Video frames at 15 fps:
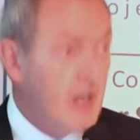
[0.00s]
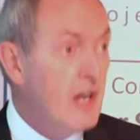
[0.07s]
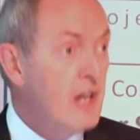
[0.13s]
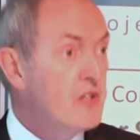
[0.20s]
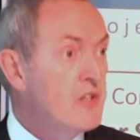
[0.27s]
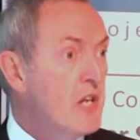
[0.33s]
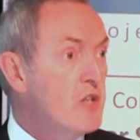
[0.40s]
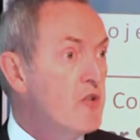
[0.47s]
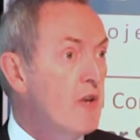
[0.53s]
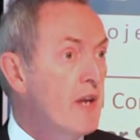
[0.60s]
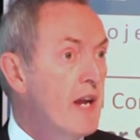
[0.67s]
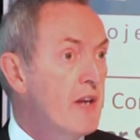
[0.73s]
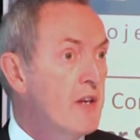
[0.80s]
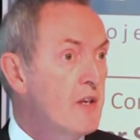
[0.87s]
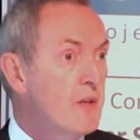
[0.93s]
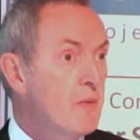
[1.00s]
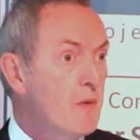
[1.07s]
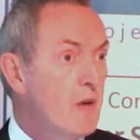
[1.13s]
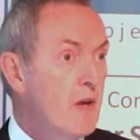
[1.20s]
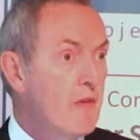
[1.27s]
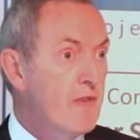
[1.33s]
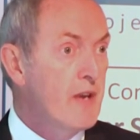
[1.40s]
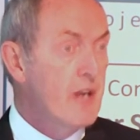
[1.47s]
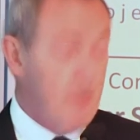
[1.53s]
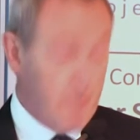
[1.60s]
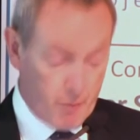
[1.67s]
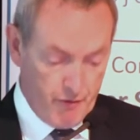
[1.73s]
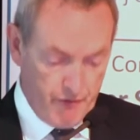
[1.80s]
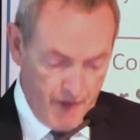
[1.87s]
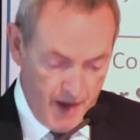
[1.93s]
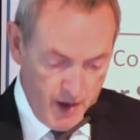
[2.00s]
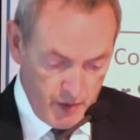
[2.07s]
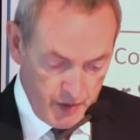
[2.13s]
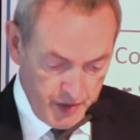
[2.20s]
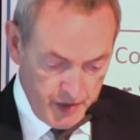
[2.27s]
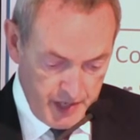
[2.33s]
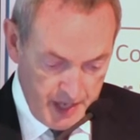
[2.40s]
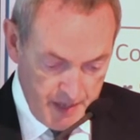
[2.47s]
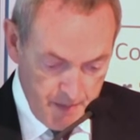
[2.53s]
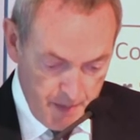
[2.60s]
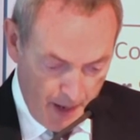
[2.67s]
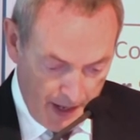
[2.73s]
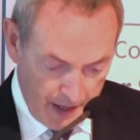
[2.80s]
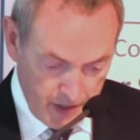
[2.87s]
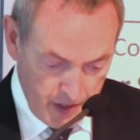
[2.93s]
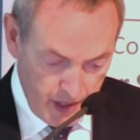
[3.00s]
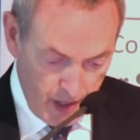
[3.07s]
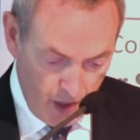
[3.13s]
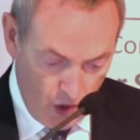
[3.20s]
has naturally had a fairly profound impact